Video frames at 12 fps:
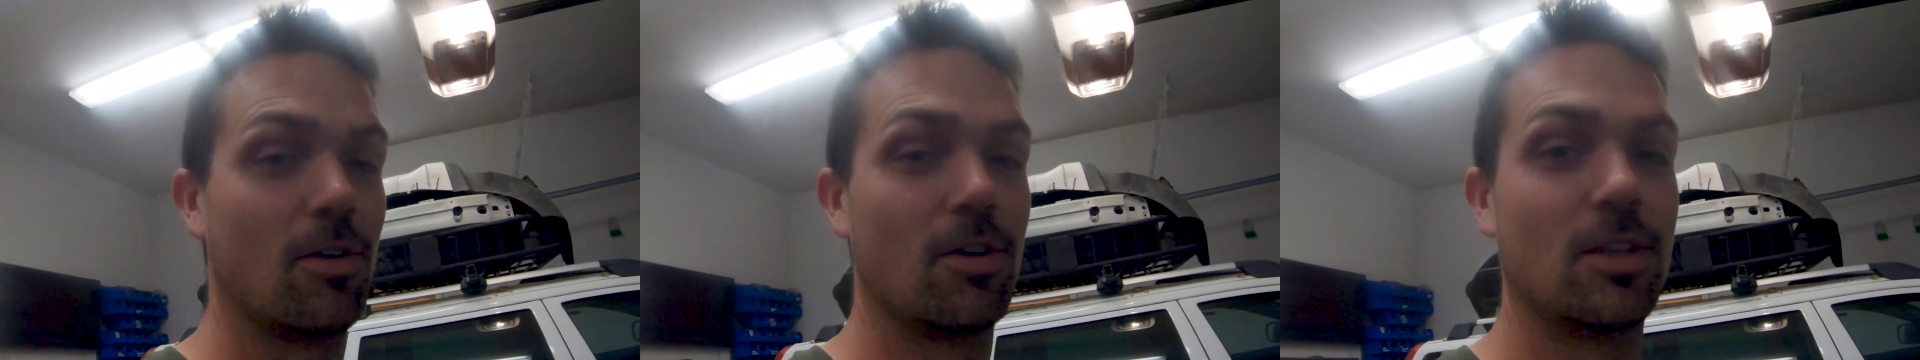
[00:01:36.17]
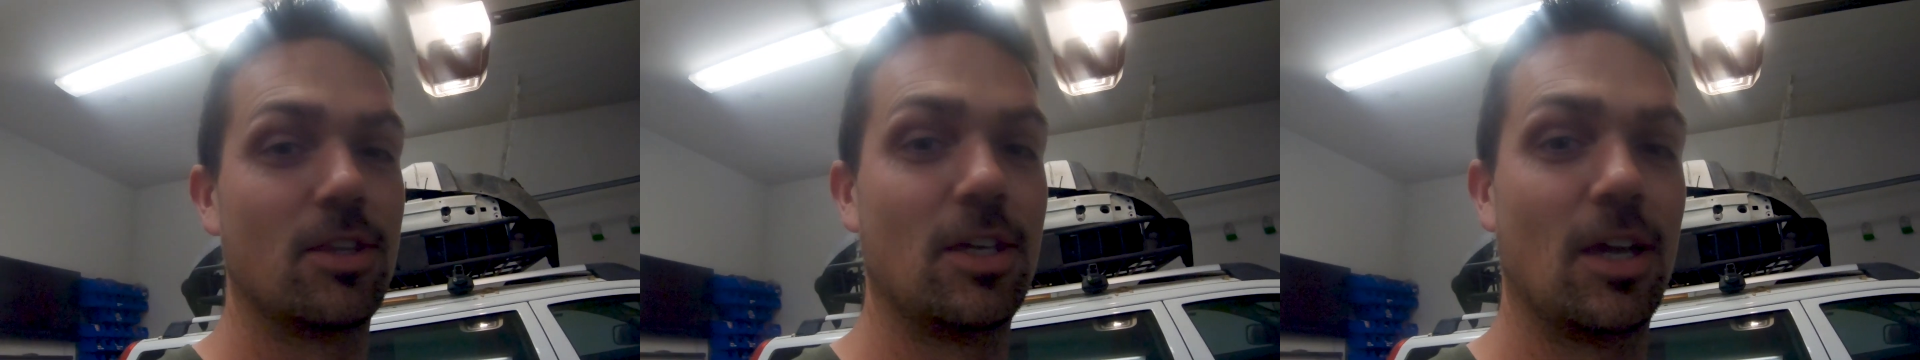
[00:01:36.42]

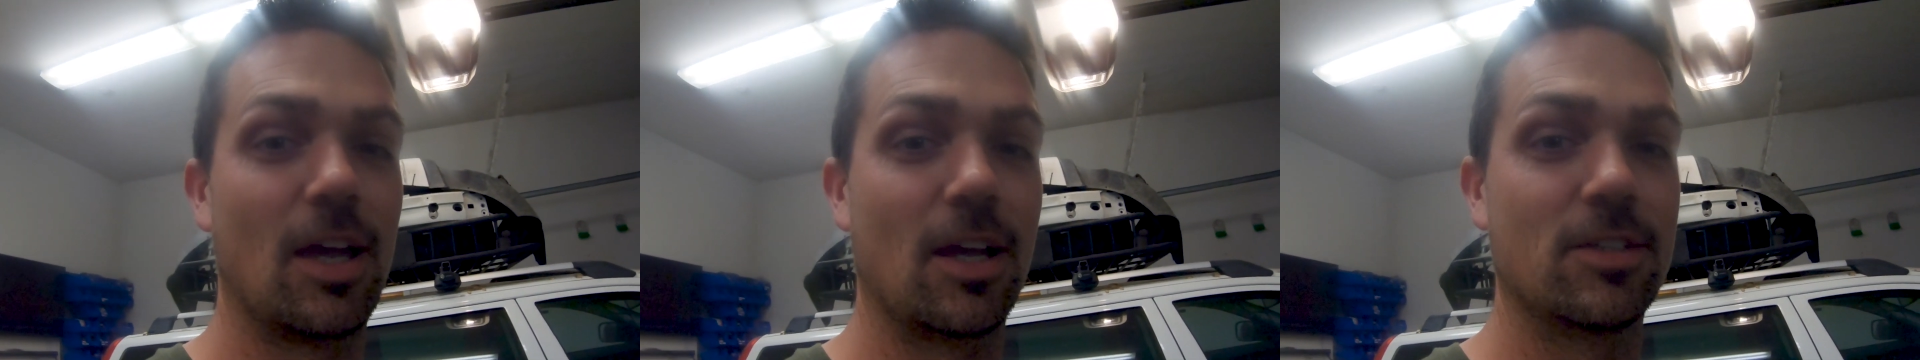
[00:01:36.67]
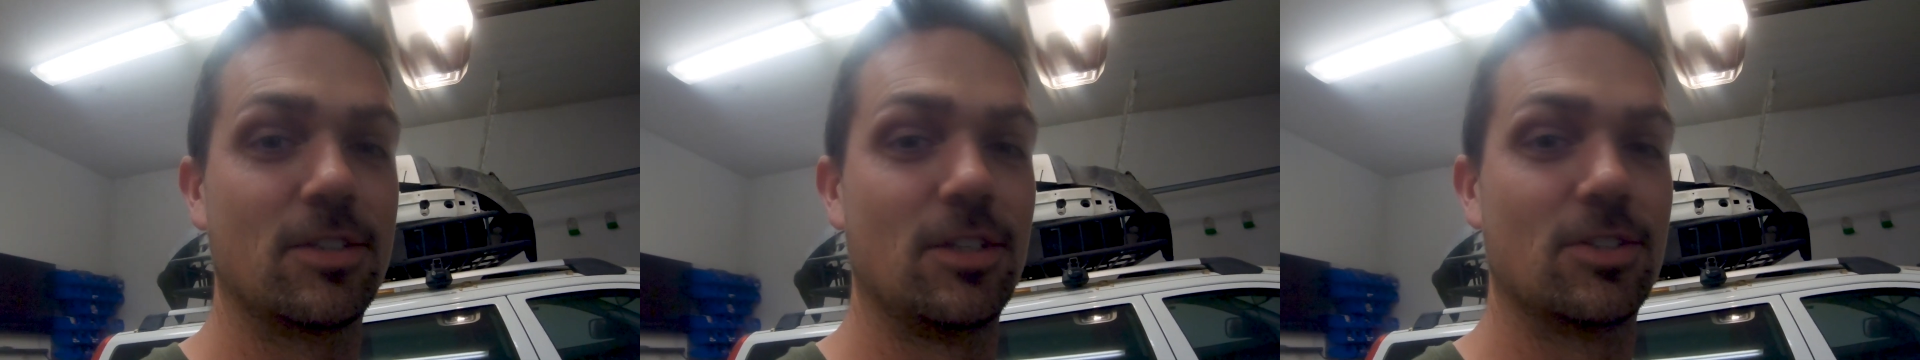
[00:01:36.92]
on the
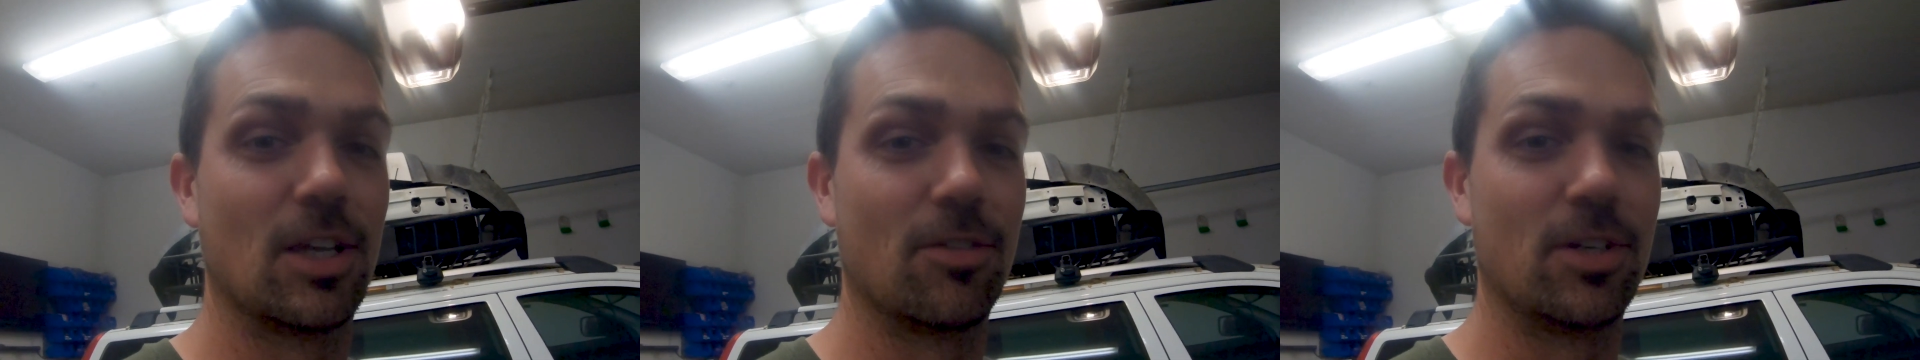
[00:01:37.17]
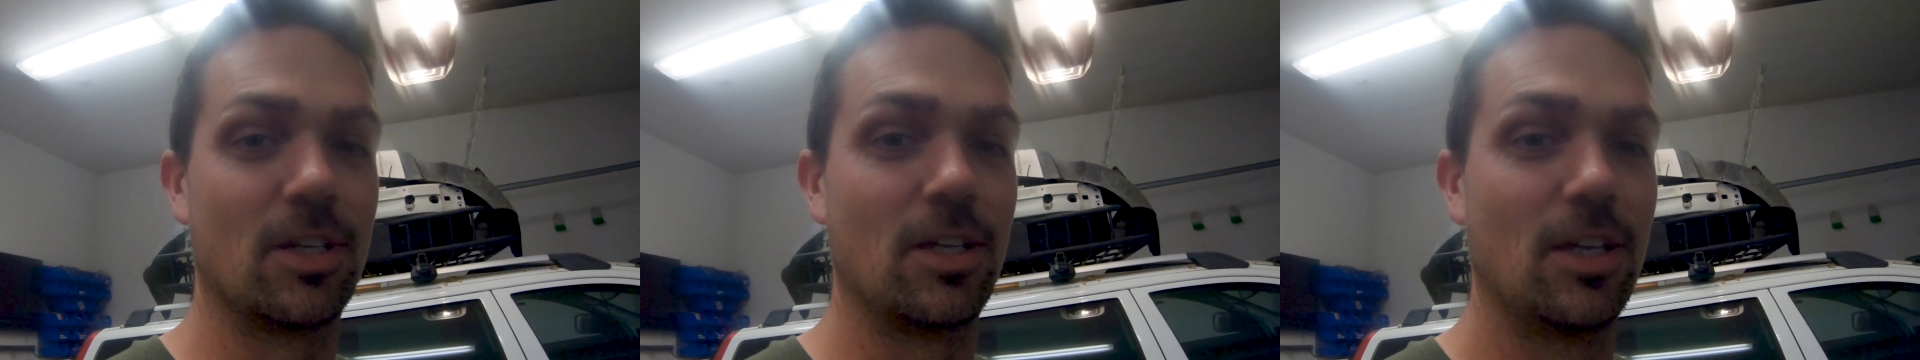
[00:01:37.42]
X C
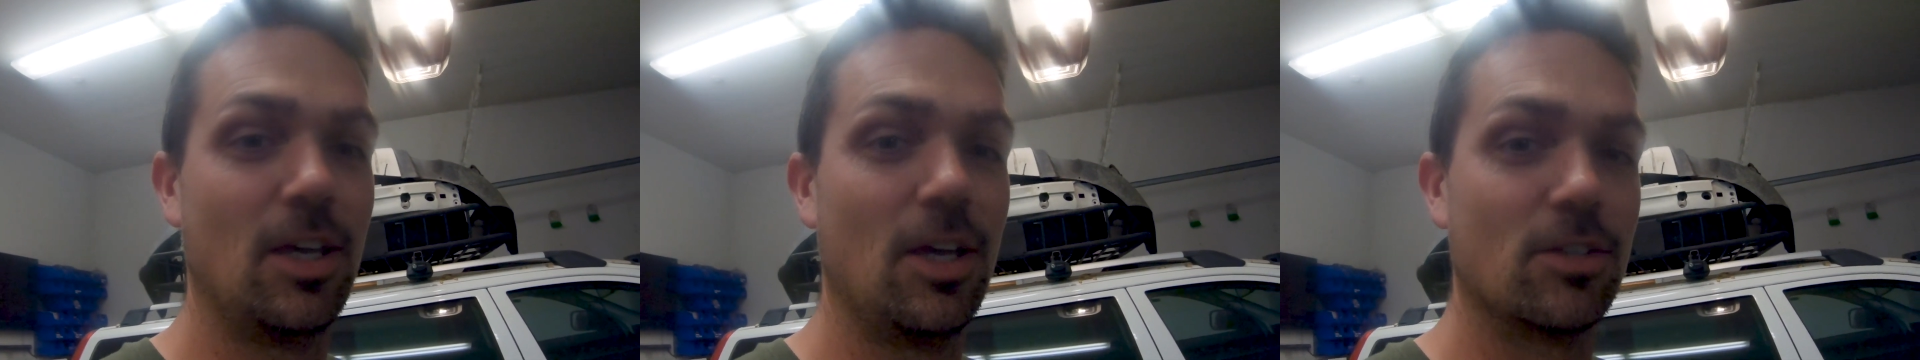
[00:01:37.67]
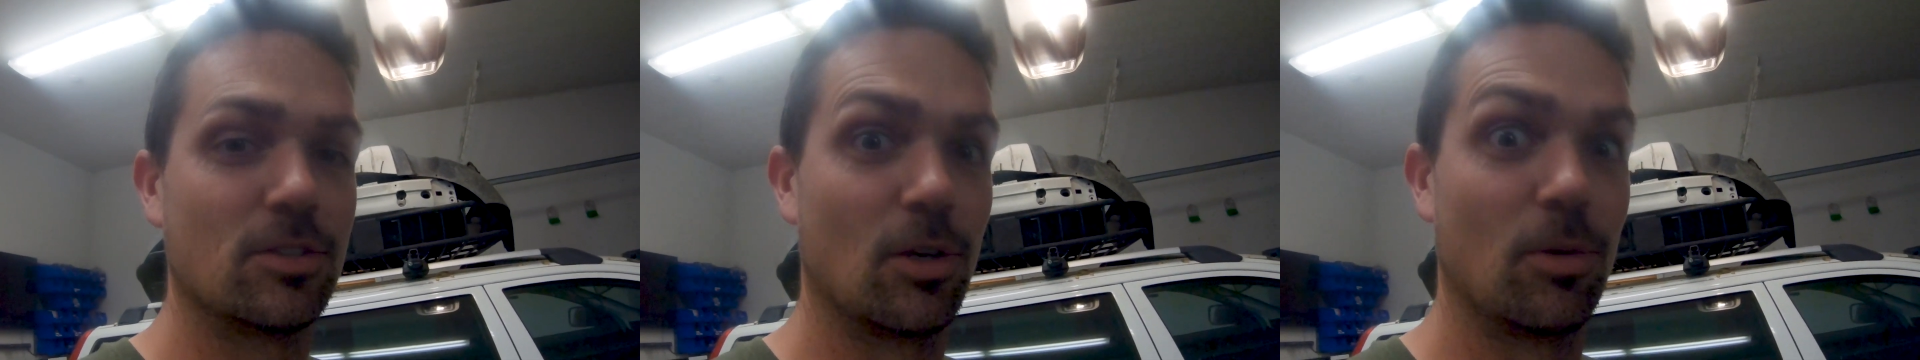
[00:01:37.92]
seventy.
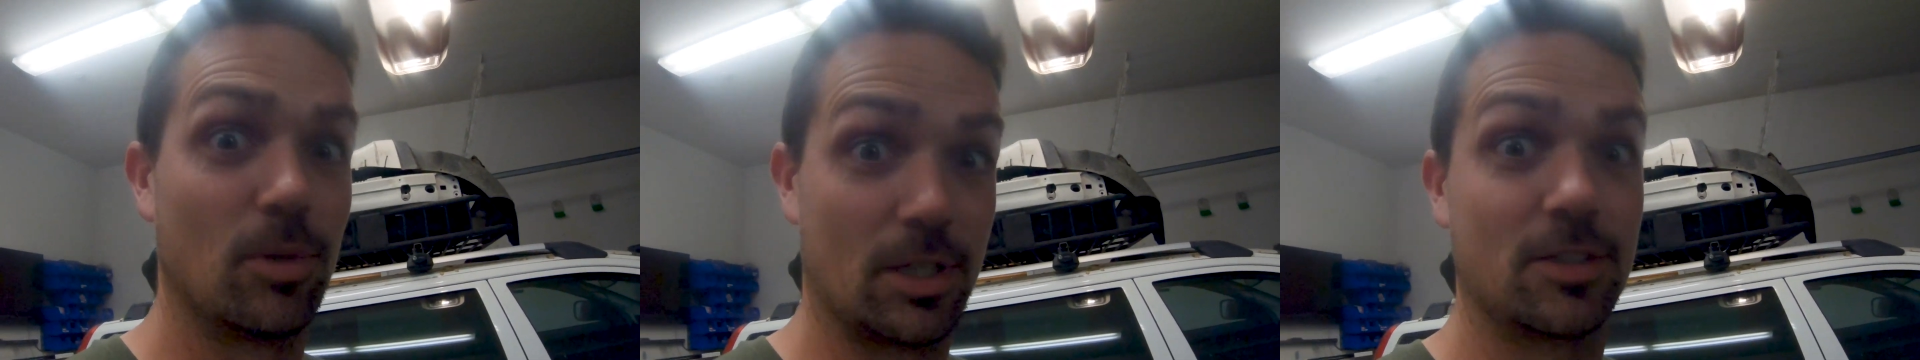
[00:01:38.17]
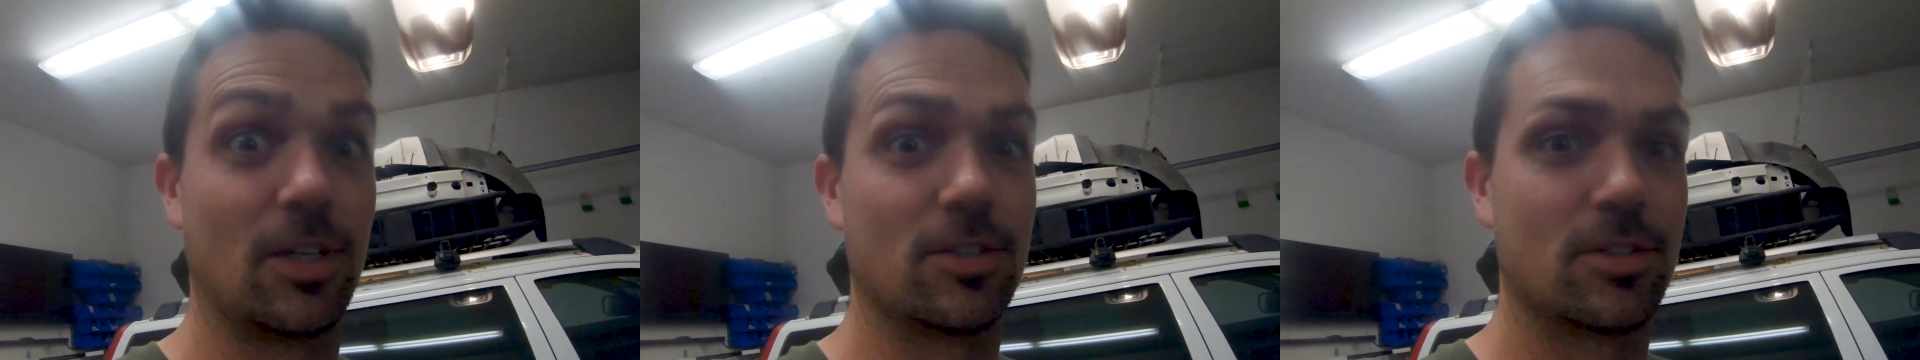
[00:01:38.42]
So
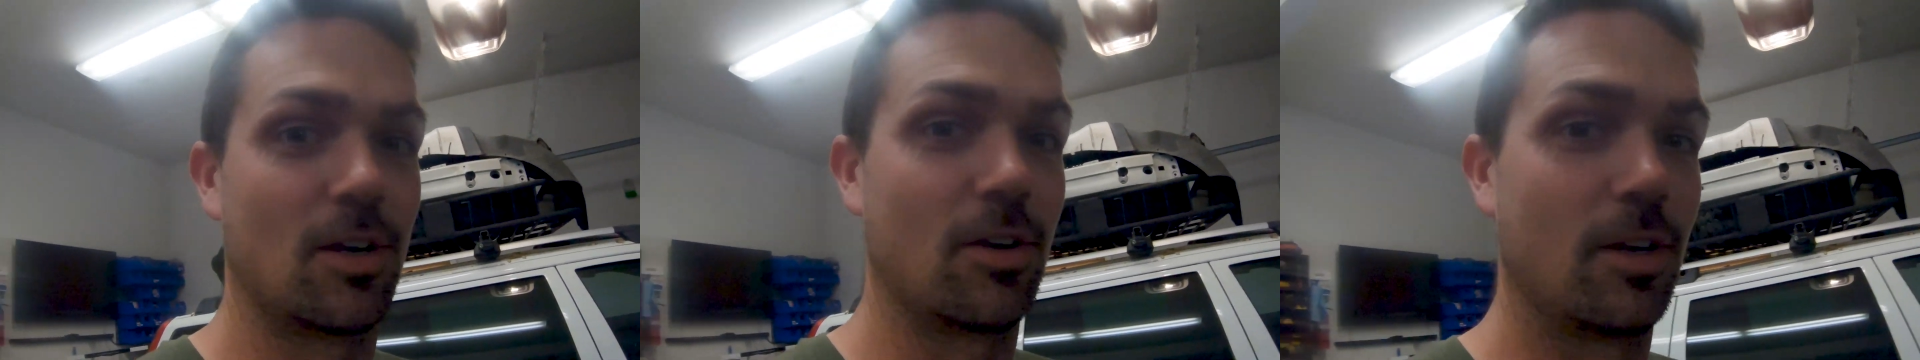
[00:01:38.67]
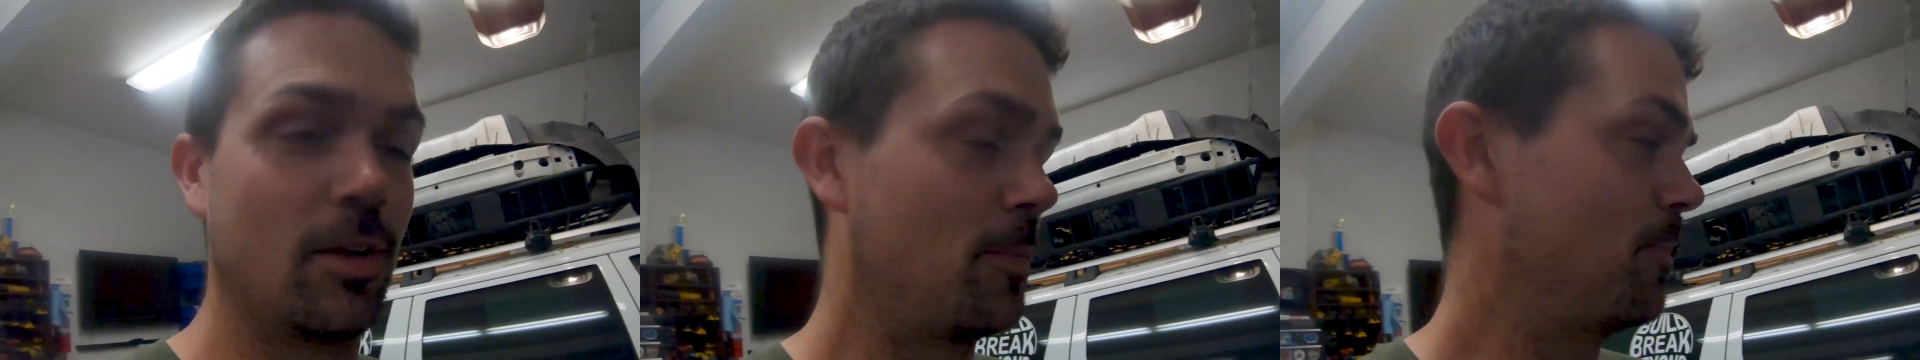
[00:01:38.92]
let's get started.